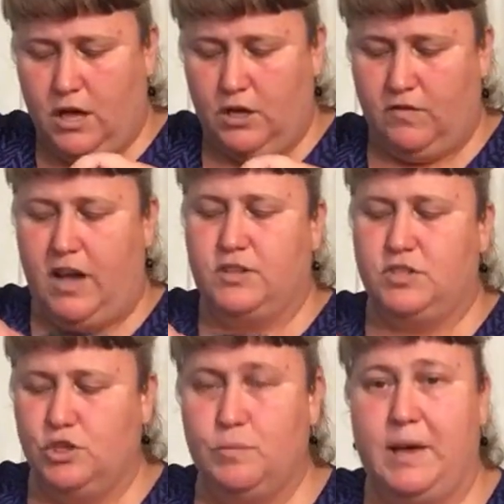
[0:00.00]
You've got
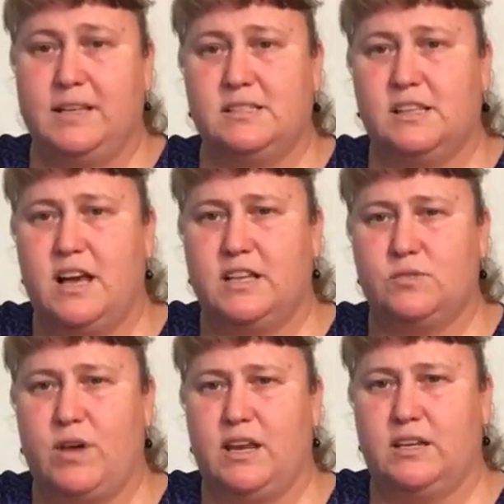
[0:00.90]
two pen slots
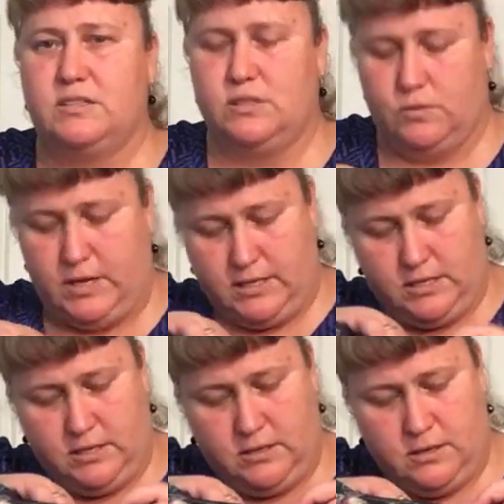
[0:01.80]
right next to it.